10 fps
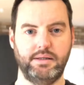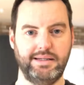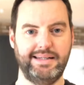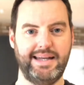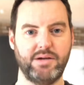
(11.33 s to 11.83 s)

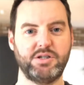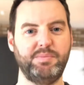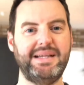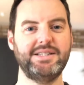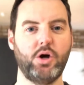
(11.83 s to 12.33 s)
Now, to
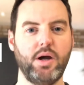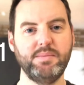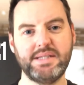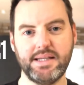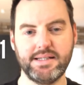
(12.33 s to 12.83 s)
be time
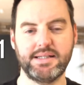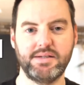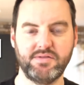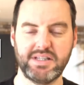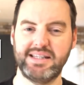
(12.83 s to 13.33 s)

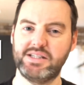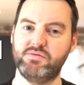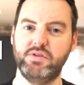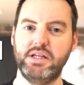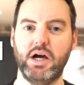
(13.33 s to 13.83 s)
sensitive to this
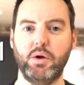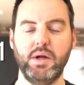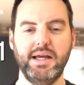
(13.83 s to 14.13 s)
video,